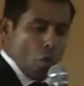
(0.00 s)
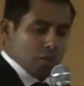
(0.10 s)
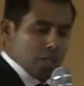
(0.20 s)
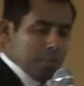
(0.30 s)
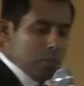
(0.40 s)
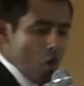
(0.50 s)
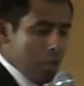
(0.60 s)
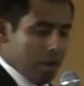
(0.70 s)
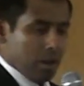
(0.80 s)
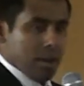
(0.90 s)
What's the
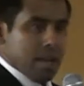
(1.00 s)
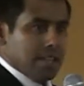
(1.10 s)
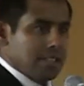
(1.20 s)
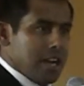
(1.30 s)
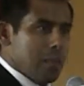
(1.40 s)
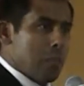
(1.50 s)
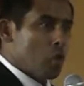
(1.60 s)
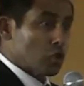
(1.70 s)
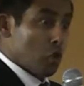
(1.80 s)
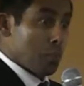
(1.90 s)
abdomen? Is there any
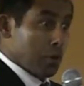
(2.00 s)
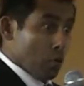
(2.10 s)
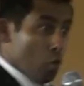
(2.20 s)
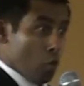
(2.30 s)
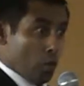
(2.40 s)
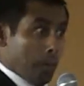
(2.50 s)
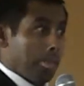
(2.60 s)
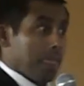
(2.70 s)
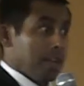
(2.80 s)
post-operative wound?